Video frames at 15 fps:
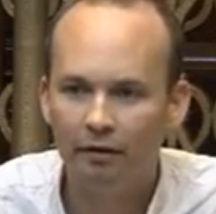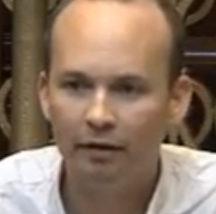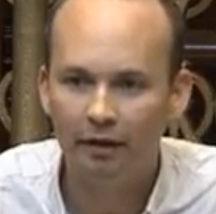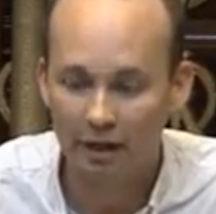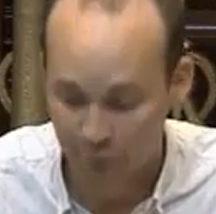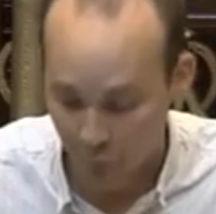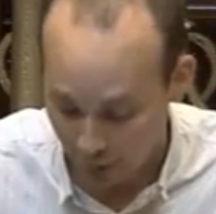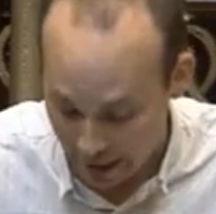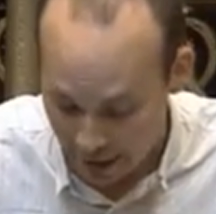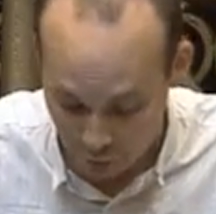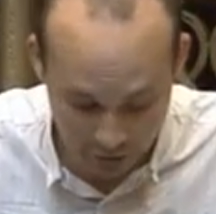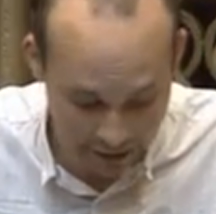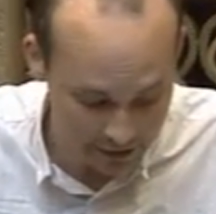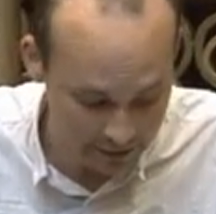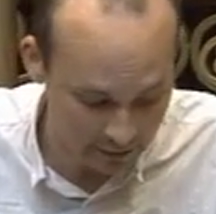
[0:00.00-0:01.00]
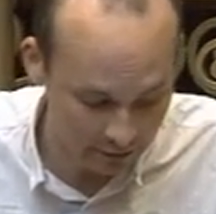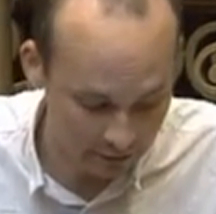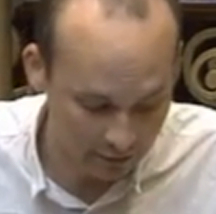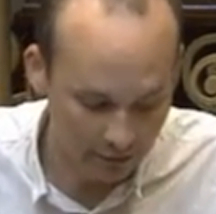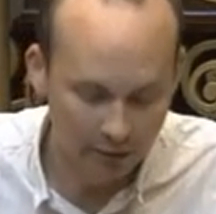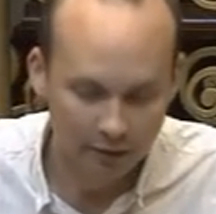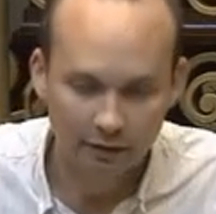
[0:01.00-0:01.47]
It's for that reason
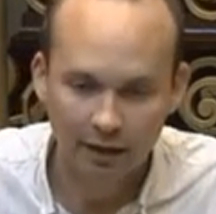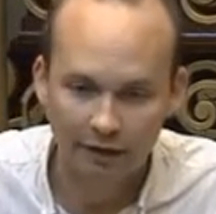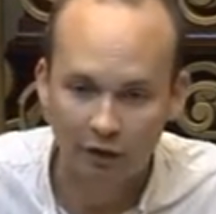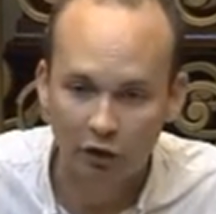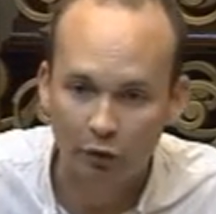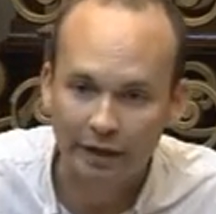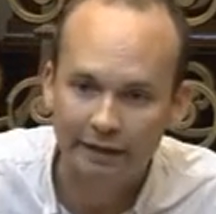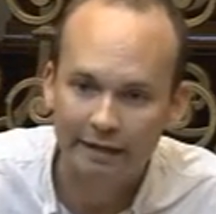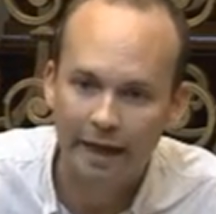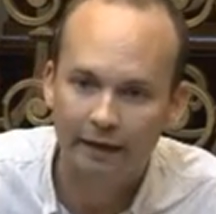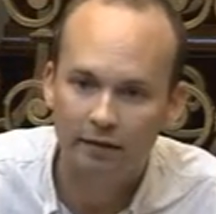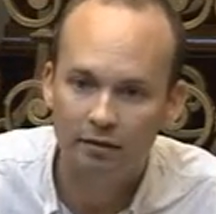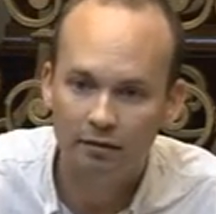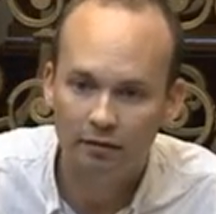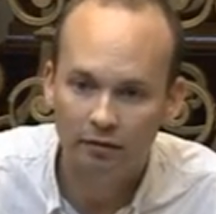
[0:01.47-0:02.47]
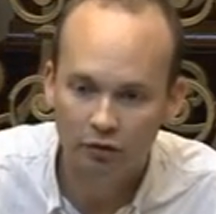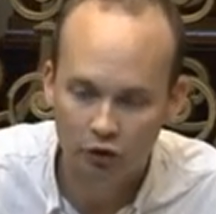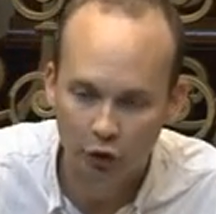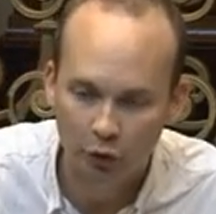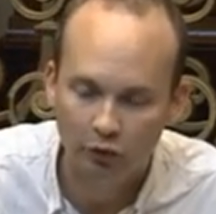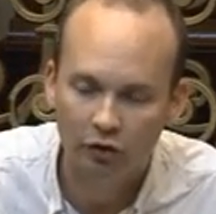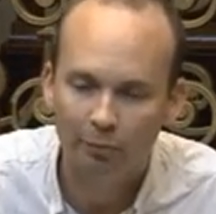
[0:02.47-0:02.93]
that the Greek Debt
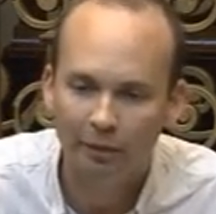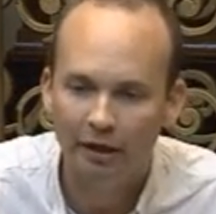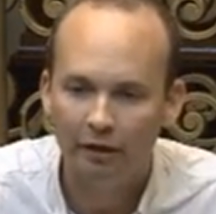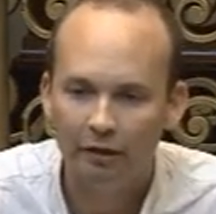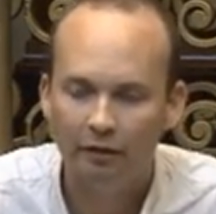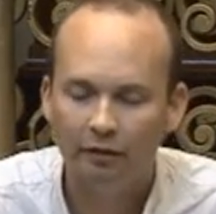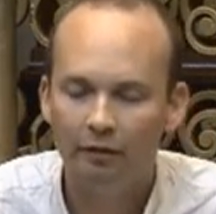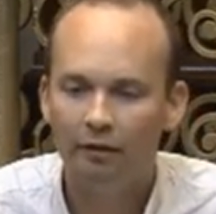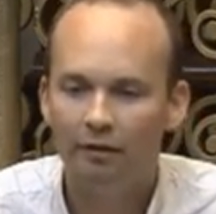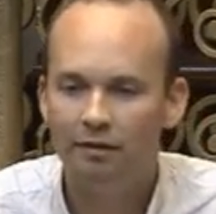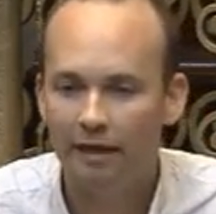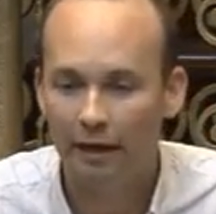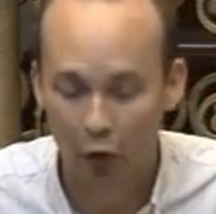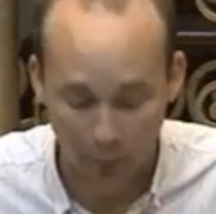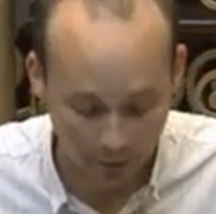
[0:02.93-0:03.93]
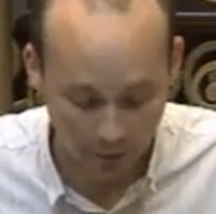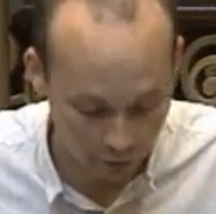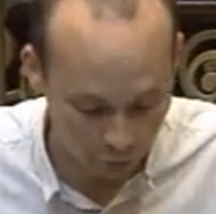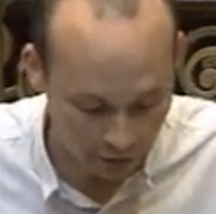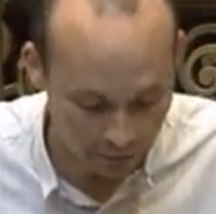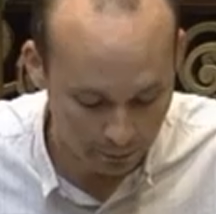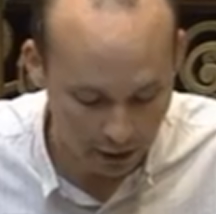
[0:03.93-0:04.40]
Truth Committee, set up by the
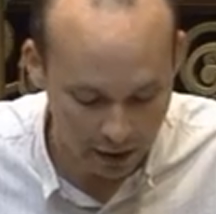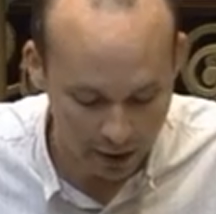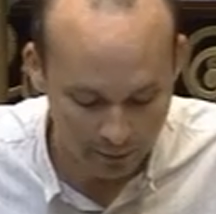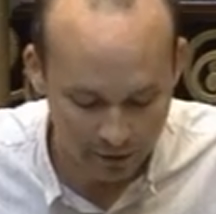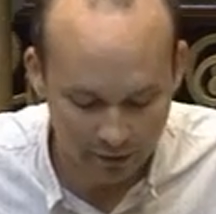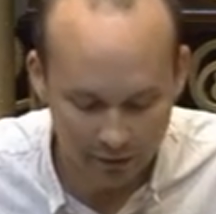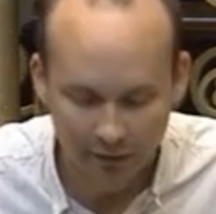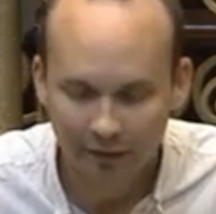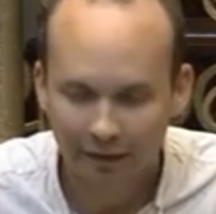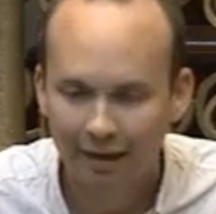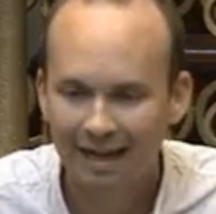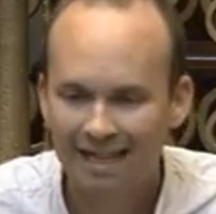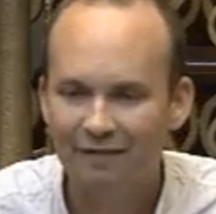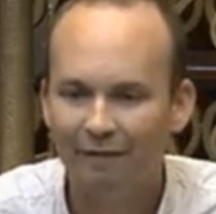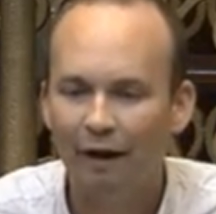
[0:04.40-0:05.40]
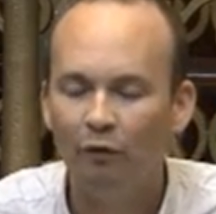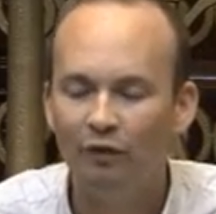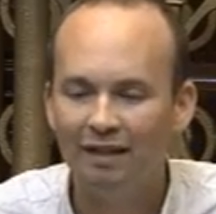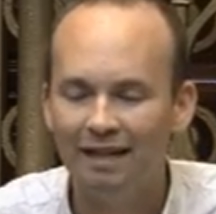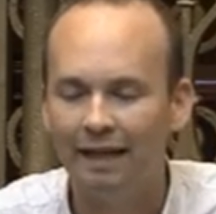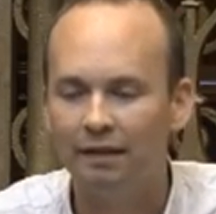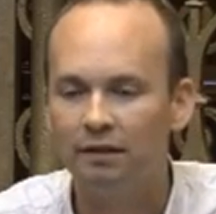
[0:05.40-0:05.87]
Greek Parliament, has found the
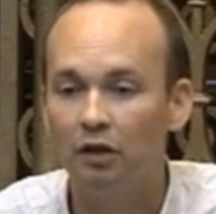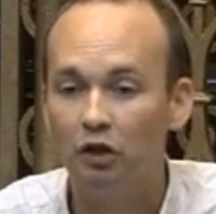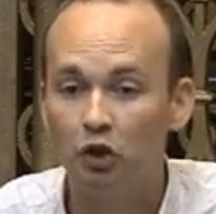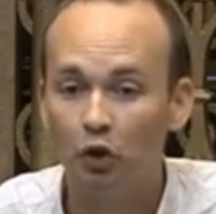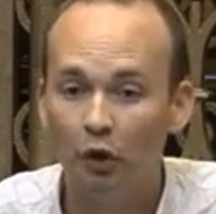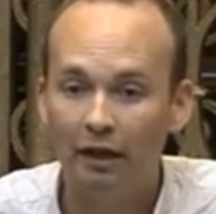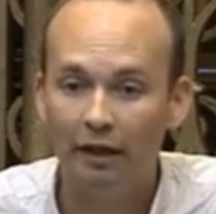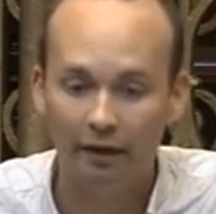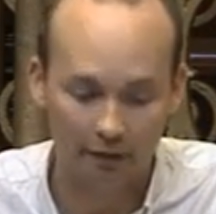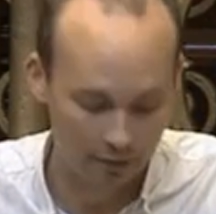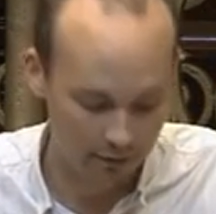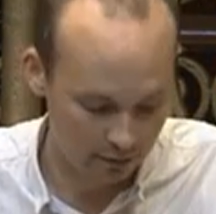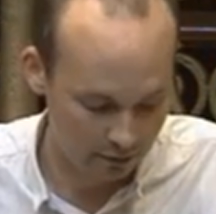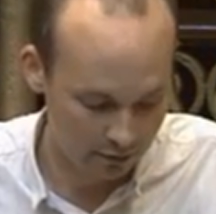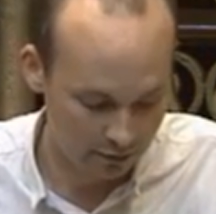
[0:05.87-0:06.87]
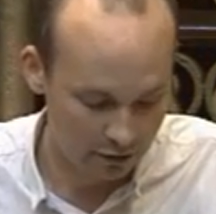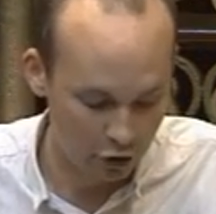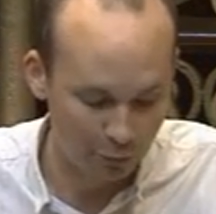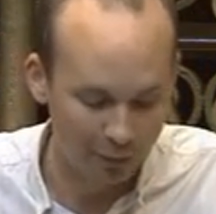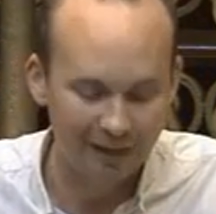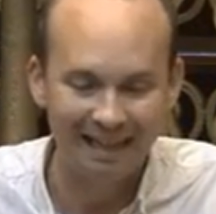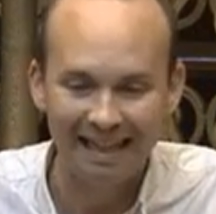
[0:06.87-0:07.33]
debt to the Troika to
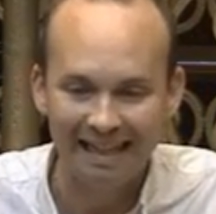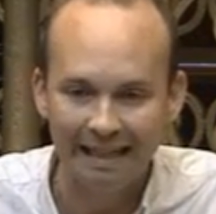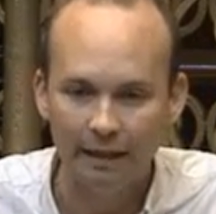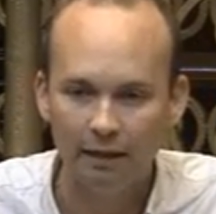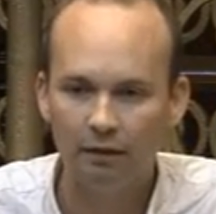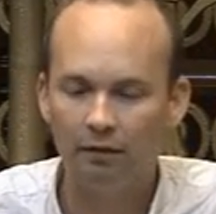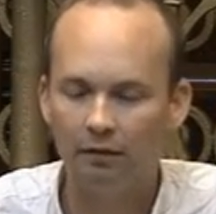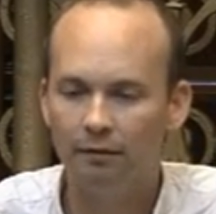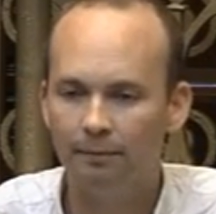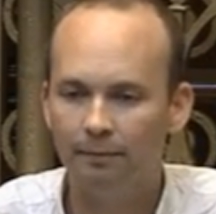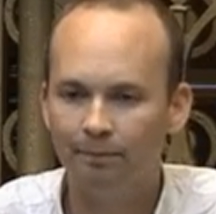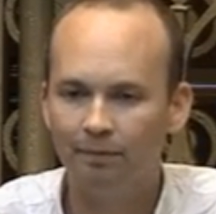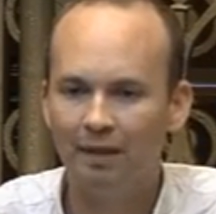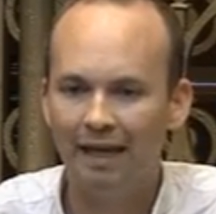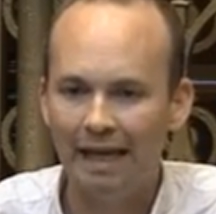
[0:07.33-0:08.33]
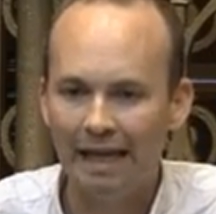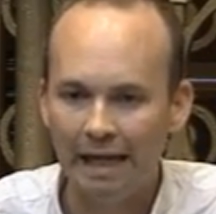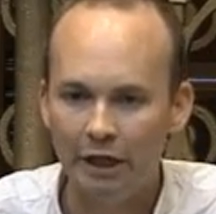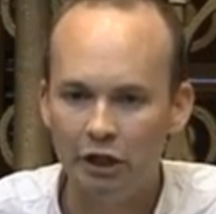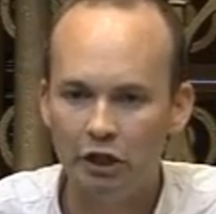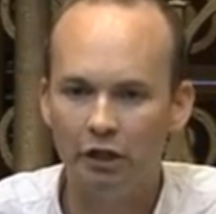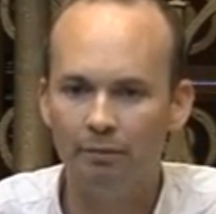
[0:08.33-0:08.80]
be illegal,
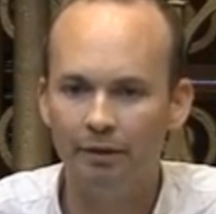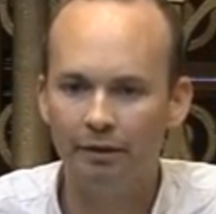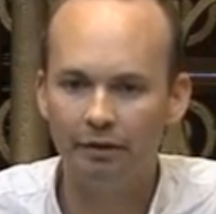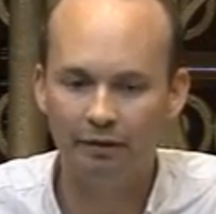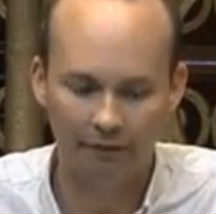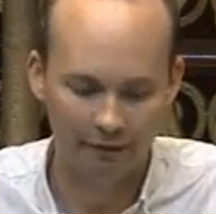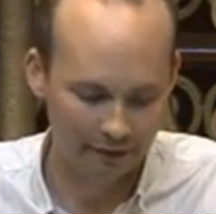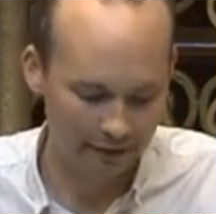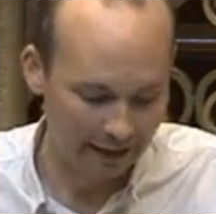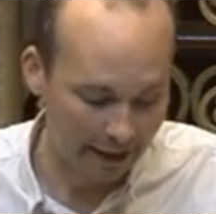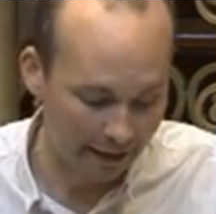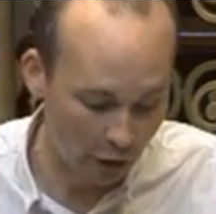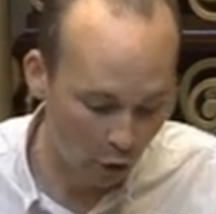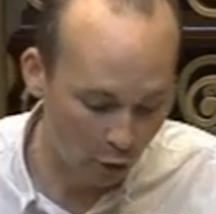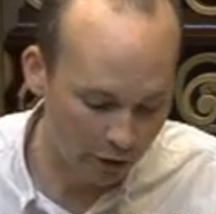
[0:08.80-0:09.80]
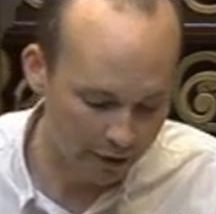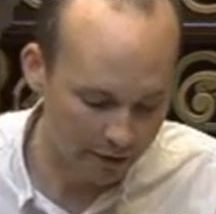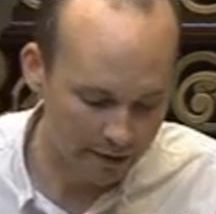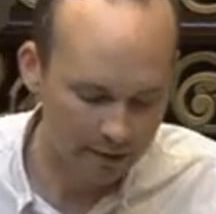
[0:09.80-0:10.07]
illegitimate and odious.